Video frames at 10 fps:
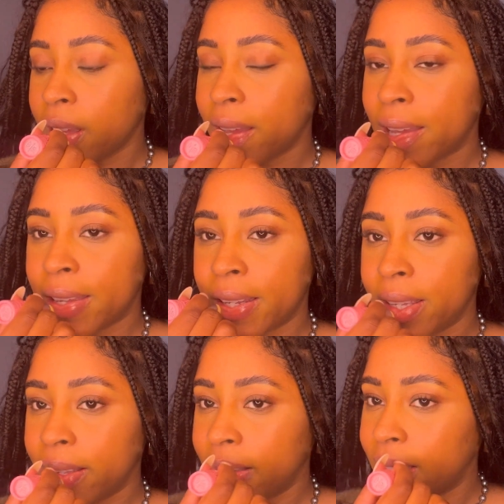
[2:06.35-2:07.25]

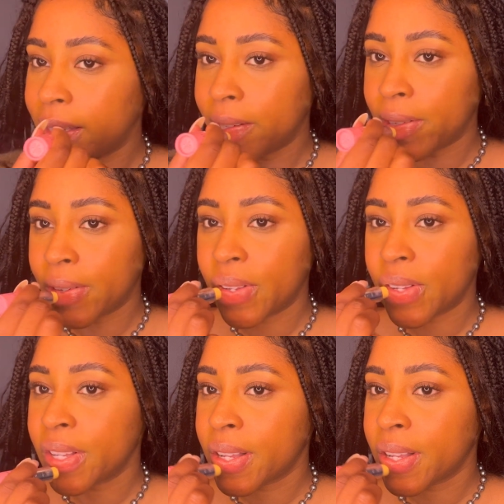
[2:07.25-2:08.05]
tiny little